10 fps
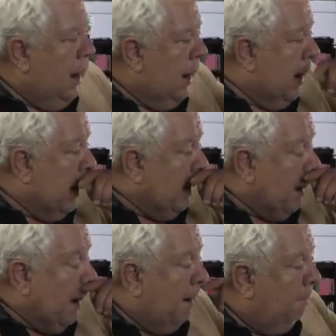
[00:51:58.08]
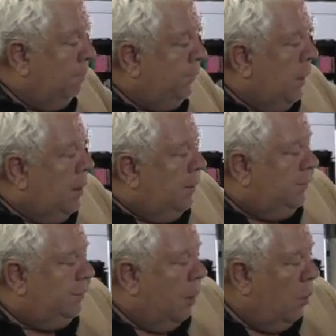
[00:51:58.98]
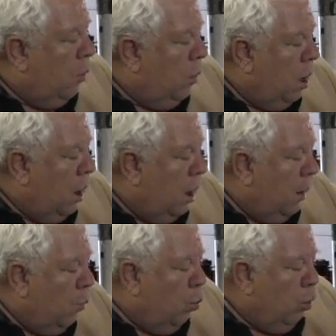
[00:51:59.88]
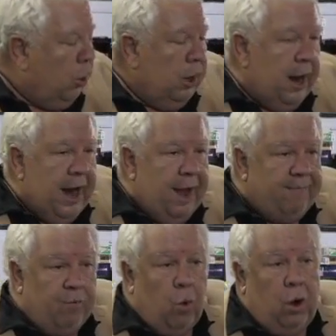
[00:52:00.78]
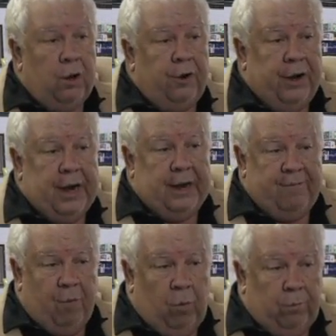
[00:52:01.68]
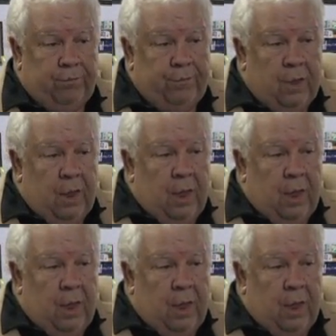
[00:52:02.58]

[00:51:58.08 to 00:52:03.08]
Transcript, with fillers: And um, so uh, we're going to have 480 volts,